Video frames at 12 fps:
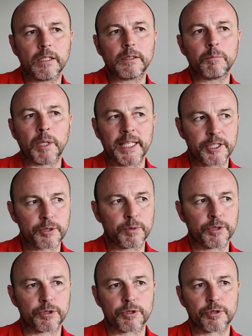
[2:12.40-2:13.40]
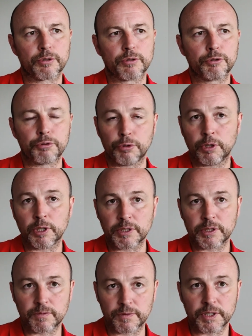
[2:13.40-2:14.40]
Bliss was
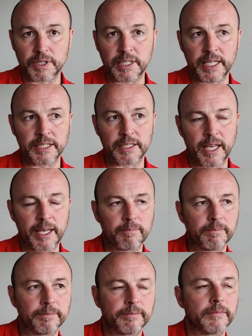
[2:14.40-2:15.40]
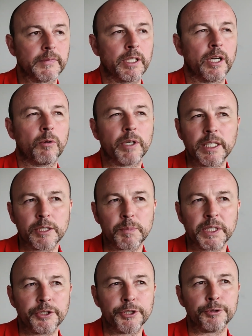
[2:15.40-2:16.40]
struggling for today's game, and he's
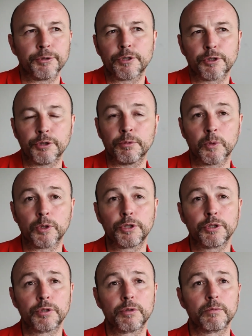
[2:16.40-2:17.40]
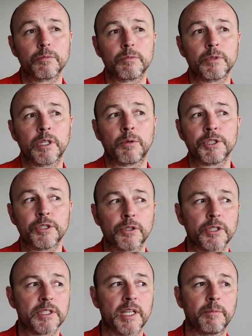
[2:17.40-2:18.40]
been used too much. He's not
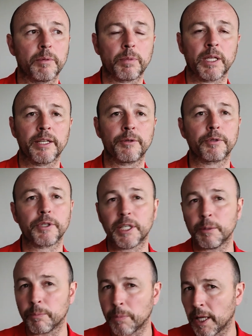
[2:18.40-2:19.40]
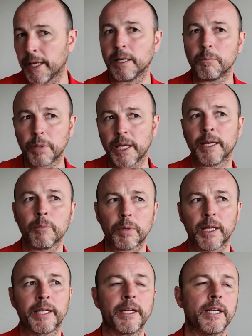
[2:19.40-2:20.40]
the type of player who could keep playing and playing and
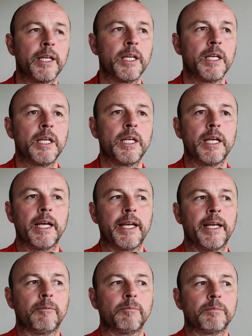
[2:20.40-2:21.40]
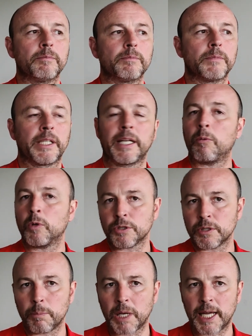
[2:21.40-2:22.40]
playing. And that
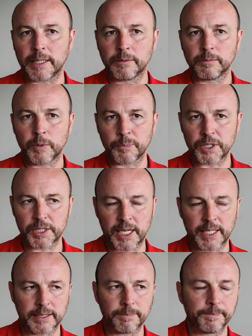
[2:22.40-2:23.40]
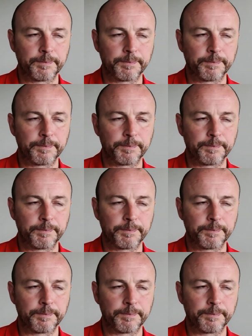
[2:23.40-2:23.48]
wasn't the plan when we signed him.